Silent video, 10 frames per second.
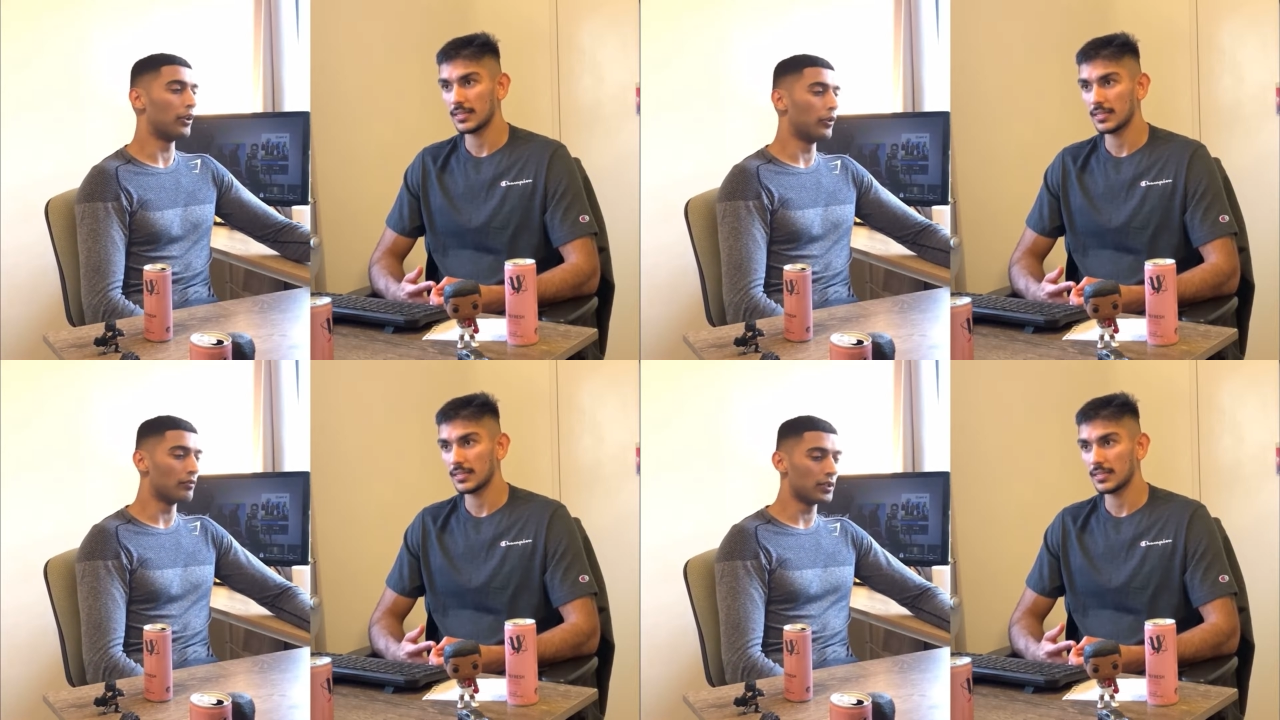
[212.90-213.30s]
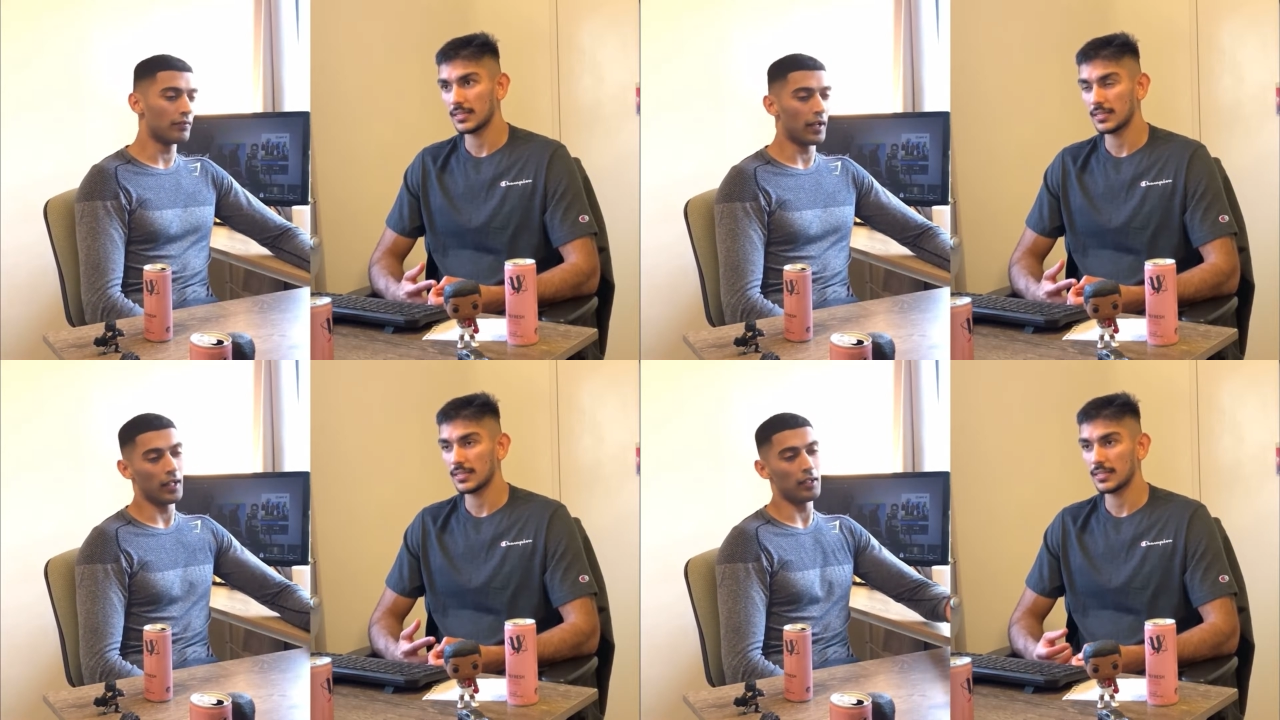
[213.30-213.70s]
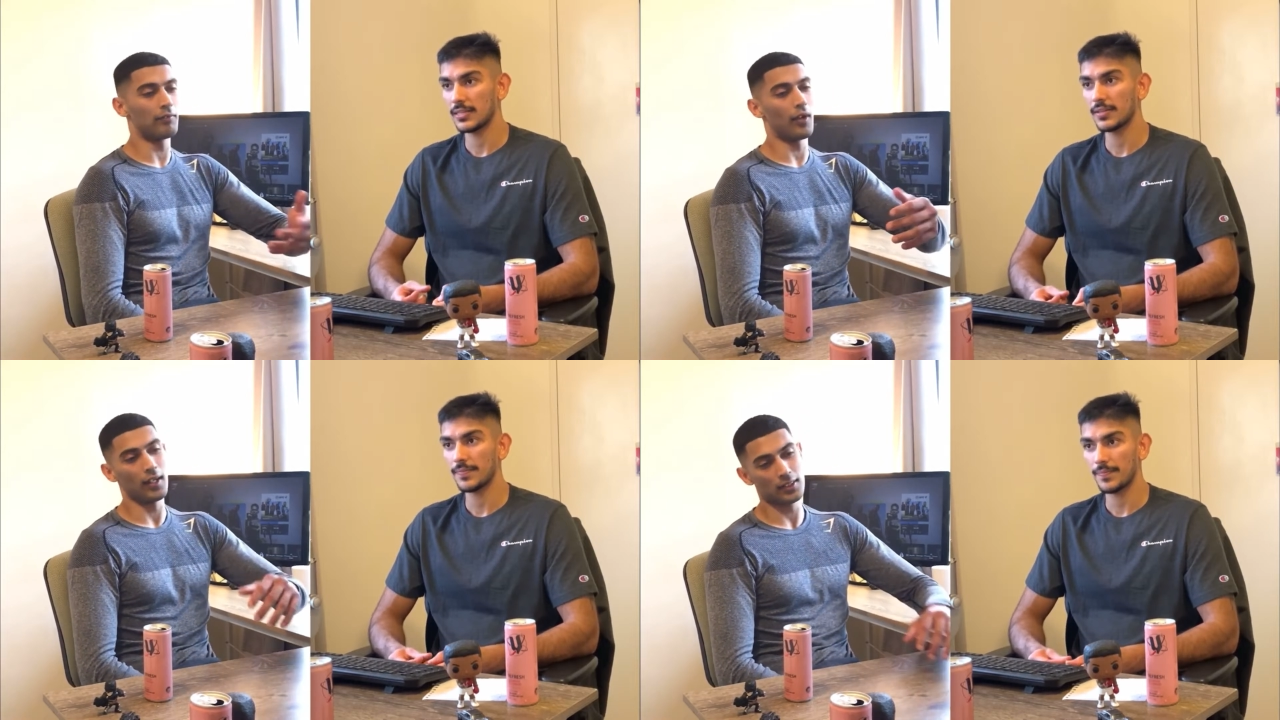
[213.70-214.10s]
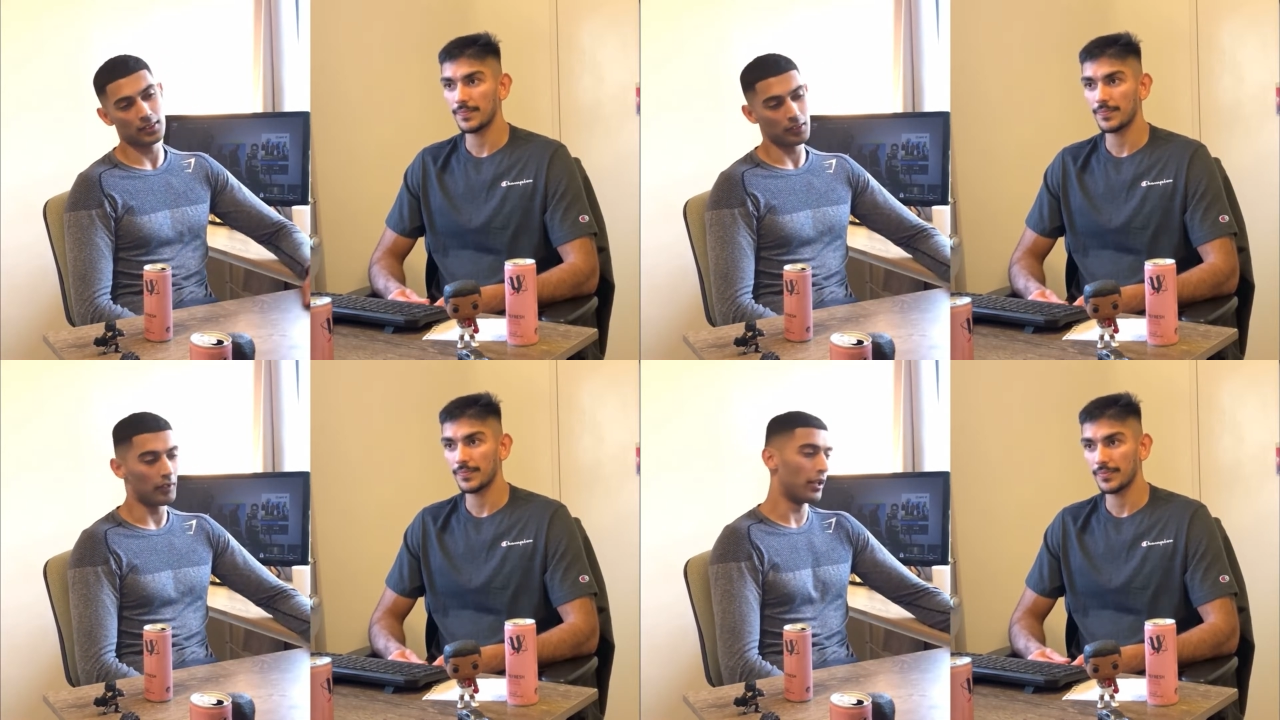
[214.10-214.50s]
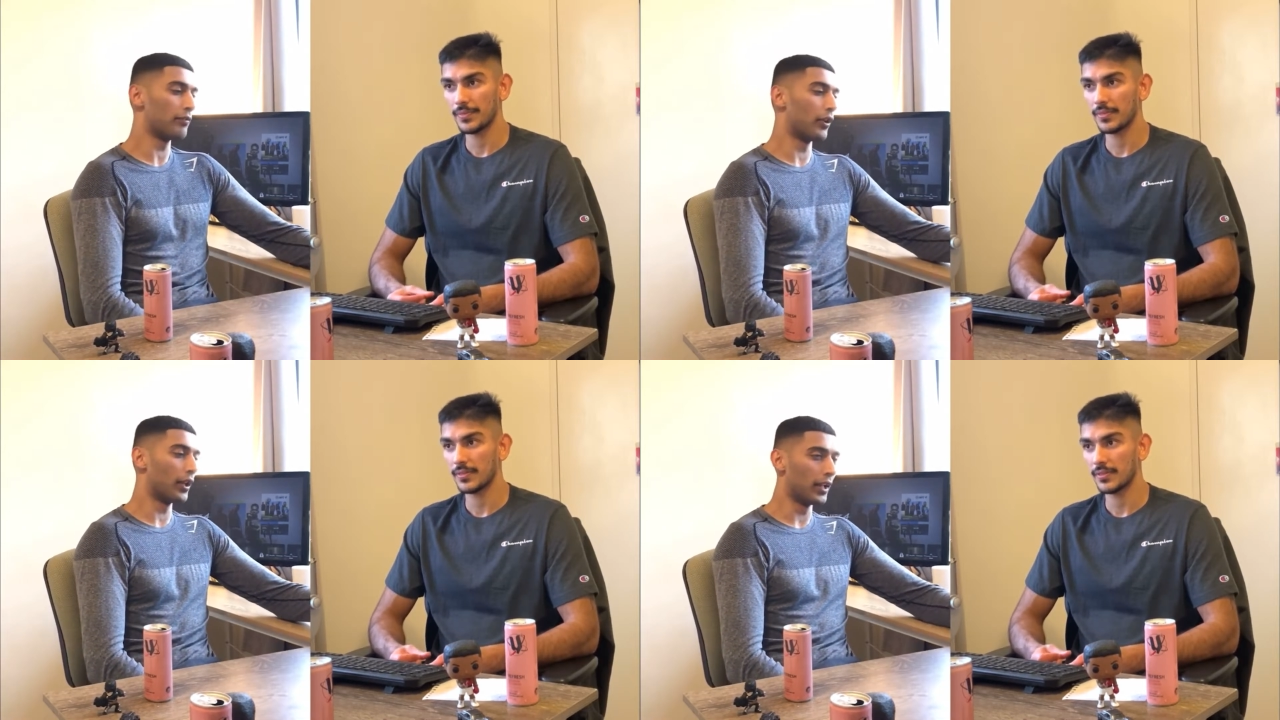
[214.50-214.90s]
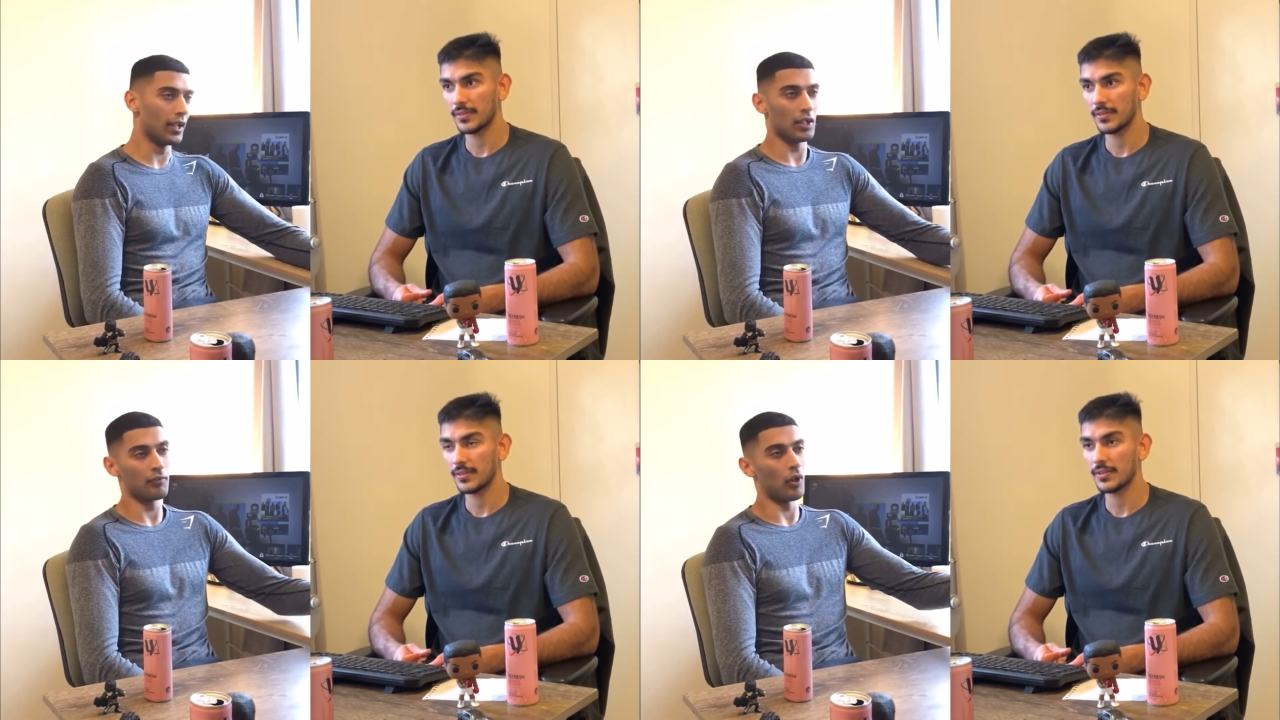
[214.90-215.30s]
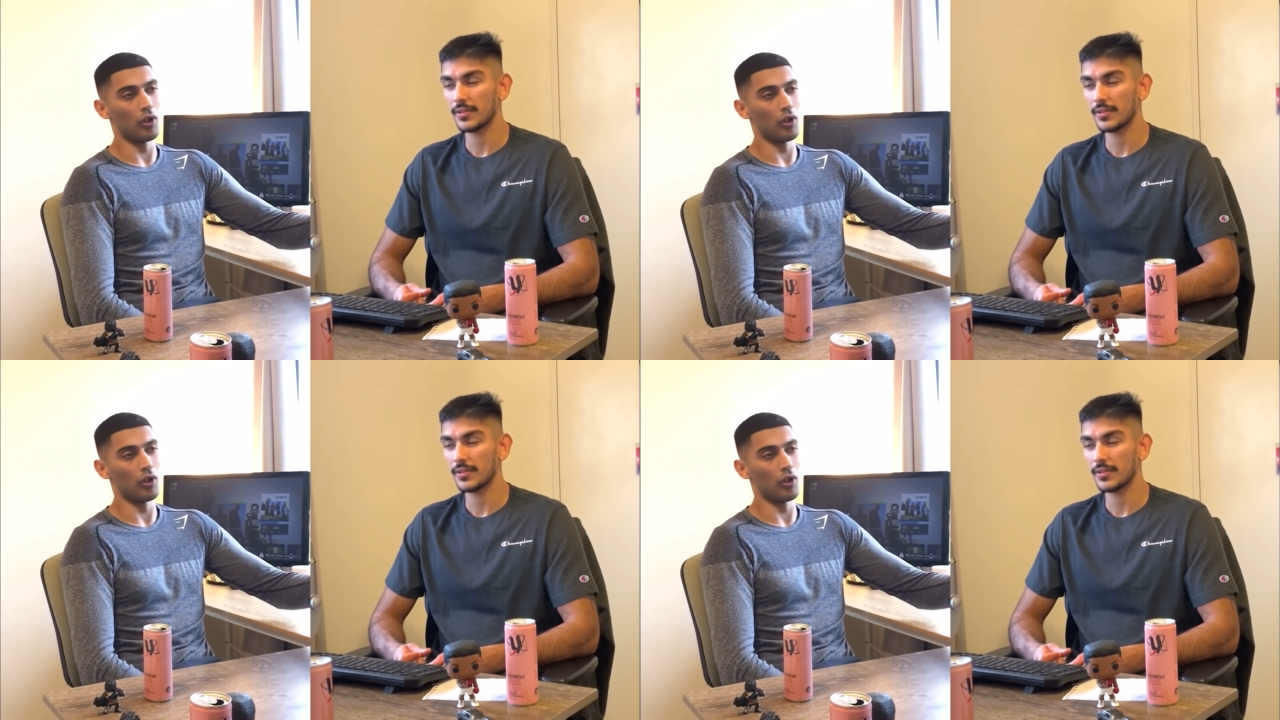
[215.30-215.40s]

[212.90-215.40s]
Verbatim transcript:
Speaker 1: F C fighter, then he fought Anderson Silva, then he fought Nate Diaz, he fought all the